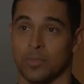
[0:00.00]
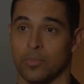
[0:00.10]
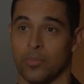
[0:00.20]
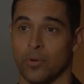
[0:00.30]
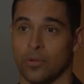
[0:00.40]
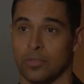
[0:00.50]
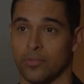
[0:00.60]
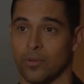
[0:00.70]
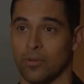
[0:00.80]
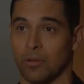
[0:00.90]
be important
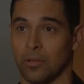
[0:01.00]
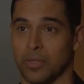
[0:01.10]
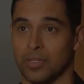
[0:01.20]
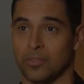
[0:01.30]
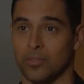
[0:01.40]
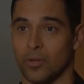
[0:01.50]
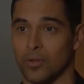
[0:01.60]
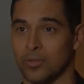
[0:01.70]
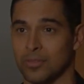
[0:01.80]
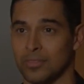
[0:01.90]
if you're calling me in
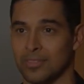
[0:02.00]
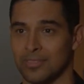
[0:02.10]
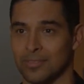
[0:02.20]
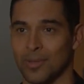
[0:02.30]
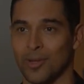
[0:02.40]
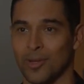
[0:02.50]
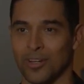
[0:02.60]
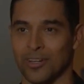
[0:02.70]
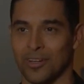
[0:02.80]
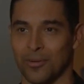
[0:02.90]
solo. Am I going
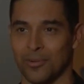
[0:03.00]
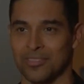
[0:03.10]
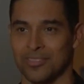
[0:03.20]
undercover?